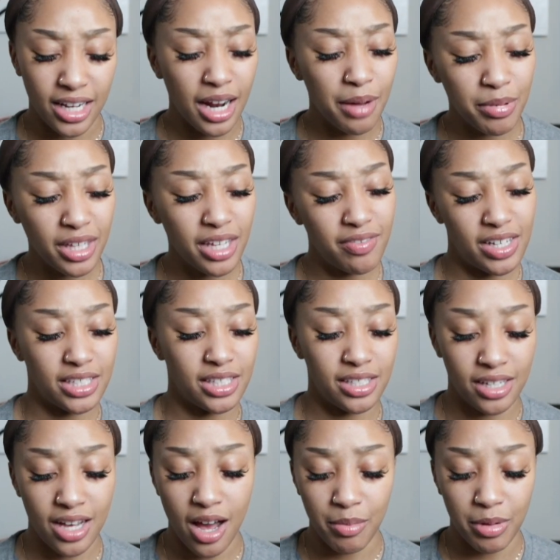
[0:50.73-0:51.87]
and I believe that's
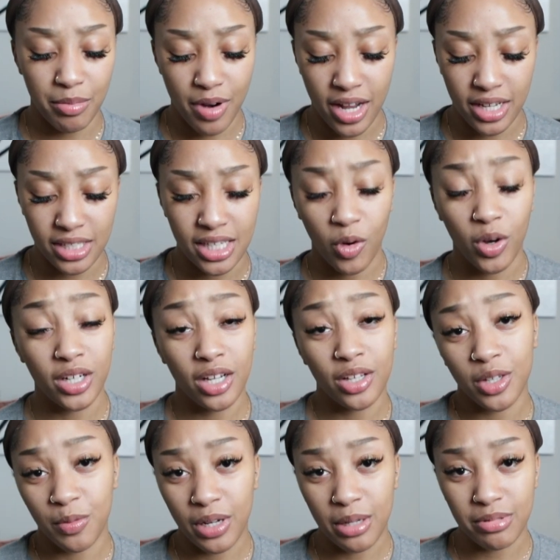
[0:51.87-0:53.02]
the common price on
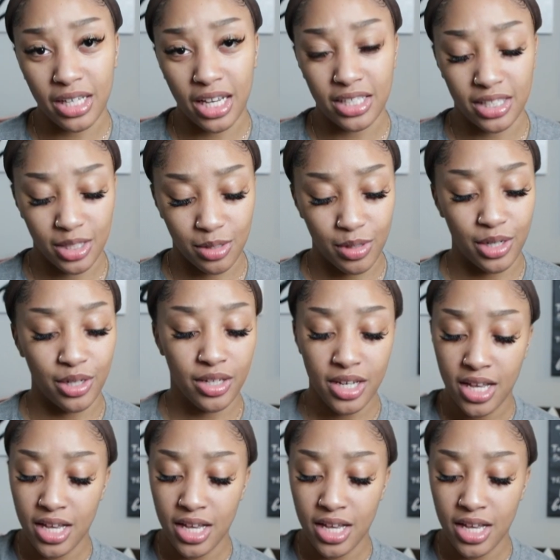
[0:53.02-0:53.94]
other websites as well.